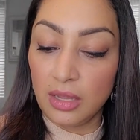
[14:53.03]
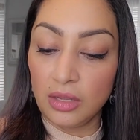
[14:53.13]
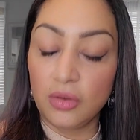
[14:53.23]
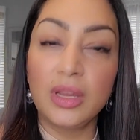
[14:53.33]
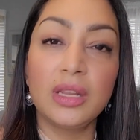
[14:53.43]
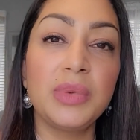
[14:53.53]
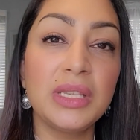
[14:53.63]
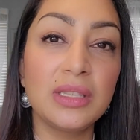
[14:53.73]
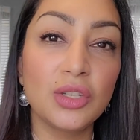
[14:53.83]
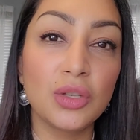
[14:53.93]
you're in a
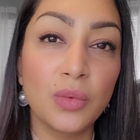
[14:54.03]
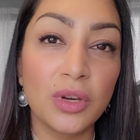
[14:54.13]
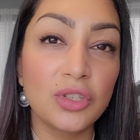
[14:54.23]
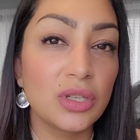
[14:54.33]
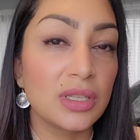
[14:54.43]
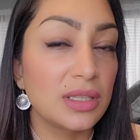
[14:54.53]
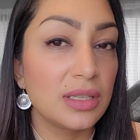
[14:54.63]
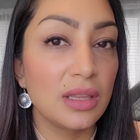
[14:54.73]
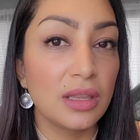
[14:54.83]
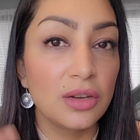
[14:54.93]
position where just
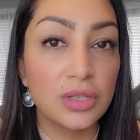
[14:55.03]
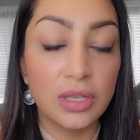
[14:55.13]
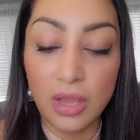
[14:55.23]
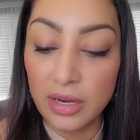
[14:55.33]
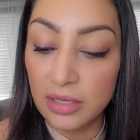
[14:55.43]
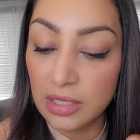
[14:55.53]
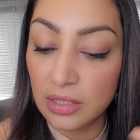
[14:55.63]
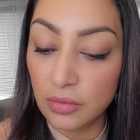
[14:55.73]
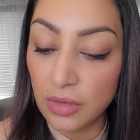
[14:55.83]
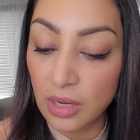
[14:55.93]
there's a lot of
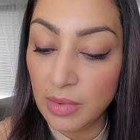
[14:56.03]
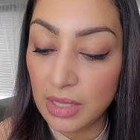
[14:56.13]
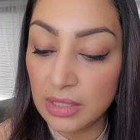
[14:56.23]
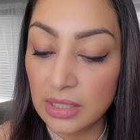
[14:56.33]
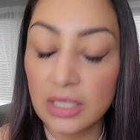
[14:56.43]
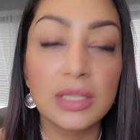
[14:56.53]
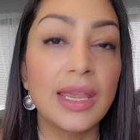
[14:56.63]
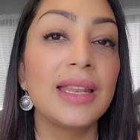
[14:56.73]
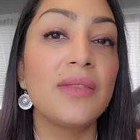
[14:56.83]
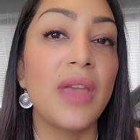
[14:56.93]
disagreements. It's this
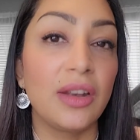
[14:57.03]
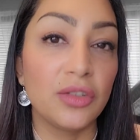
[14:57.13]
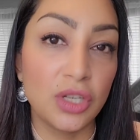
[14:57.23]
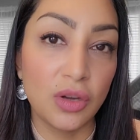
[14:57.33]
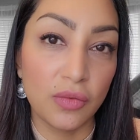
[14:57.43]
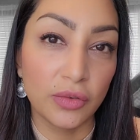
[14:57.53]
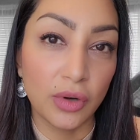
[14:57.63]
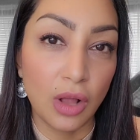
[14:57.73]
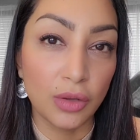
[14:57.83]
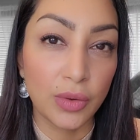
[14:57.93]
negative energy
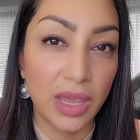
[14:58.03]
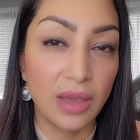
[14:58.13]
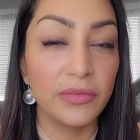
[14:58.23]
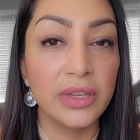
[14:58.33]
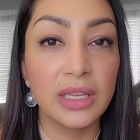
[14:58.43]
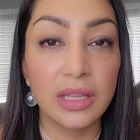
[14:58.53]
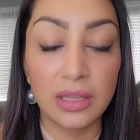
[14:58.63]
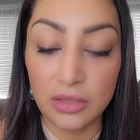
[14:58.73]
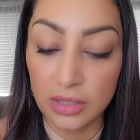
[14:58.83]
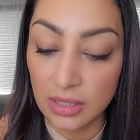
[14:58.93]
overall, okay? I'm feeling
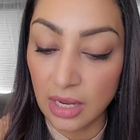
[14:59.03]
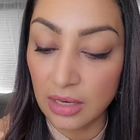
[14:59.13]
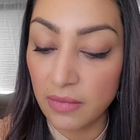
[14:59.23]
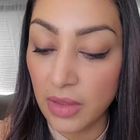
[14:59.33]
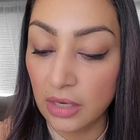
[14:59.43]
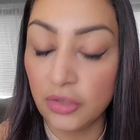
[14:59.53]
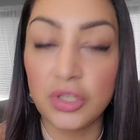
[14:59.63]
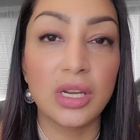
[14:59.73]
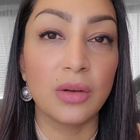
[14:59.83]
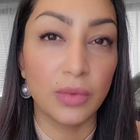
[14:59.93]
like there's this negative
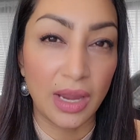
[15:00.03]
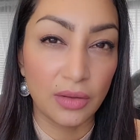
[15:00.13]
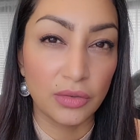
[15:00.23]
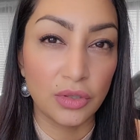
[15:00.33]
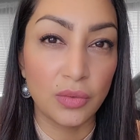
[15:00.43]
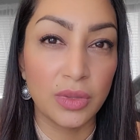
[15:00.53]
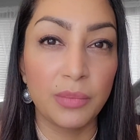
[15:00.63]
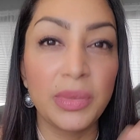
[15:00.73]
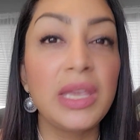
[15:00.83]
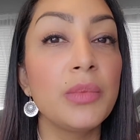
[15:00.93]
energy around you, with
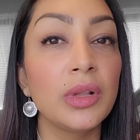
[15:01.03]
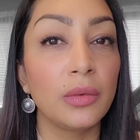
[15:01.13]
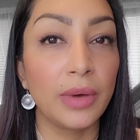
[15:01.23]
the people